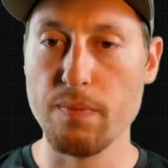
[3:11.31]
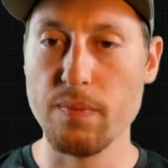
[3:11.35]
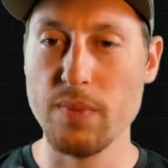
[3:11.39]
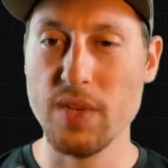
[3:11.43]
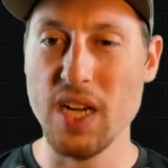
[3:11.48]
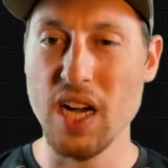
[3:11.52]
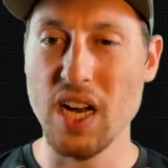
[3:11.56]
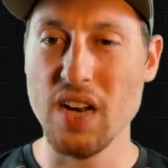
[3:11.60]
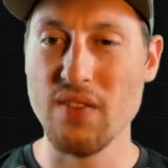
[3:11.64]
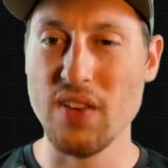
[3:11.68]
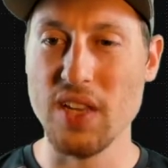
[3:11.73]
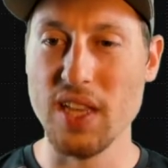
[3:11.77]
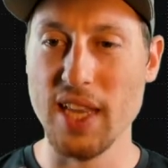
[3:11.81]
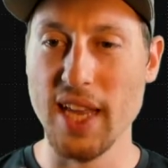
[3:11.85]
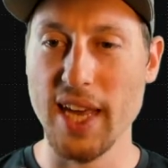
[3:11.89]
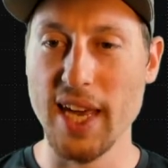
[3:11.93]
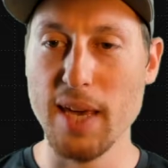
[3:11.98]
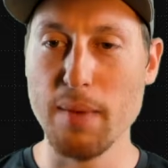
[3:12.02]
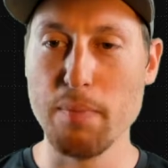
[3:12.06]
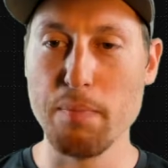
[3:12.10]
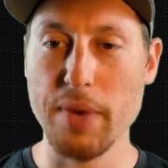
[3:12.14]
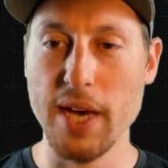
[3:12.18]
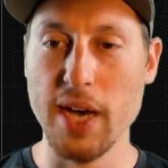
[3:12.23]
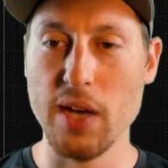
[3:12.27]
Kind of a
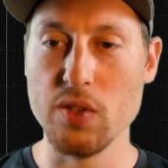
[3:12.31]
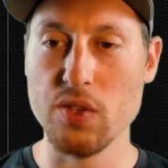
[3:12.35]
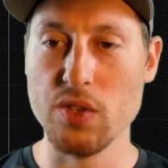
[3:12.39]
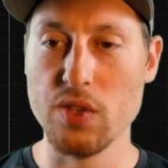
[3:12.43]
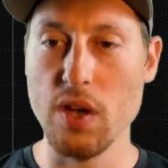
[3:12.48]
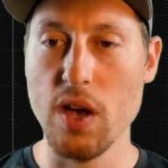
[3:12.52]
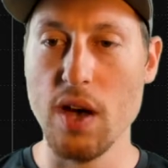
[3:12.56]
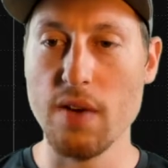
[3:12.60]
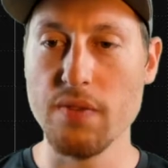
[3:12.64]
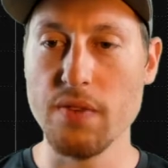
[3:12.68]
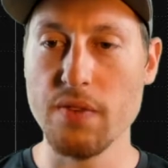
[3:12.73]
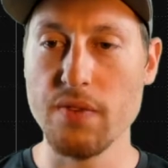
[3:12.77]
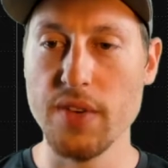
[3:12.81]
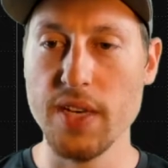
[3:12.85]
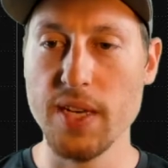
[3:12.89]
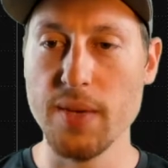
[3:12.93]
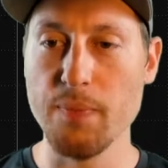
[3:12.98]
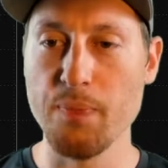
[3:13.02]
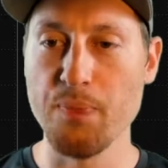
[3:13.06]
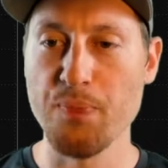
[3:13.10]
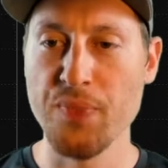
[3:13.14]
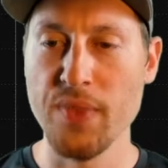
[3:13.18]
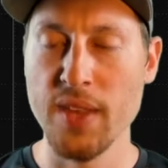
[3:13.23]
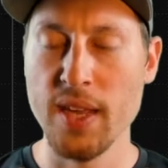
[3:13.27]
lame bounce off of it,